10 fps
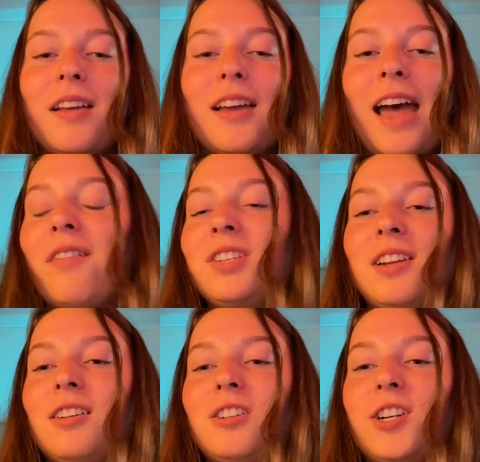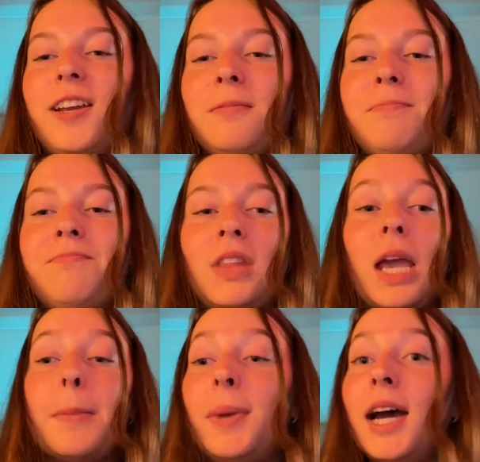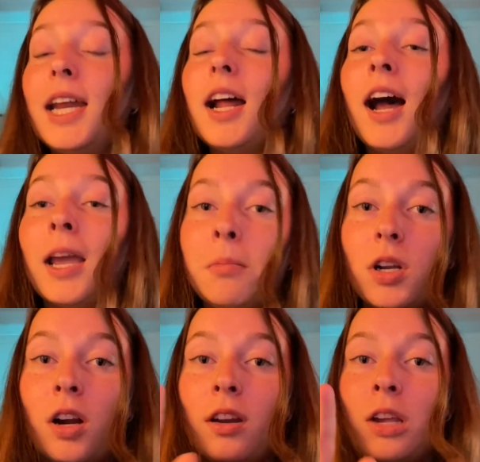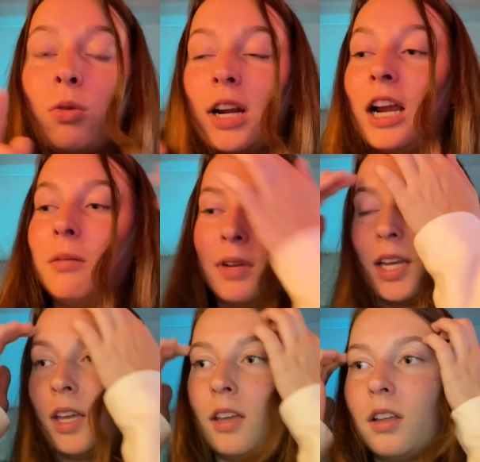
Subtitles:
haven't done laundry yet. But I am currently working on my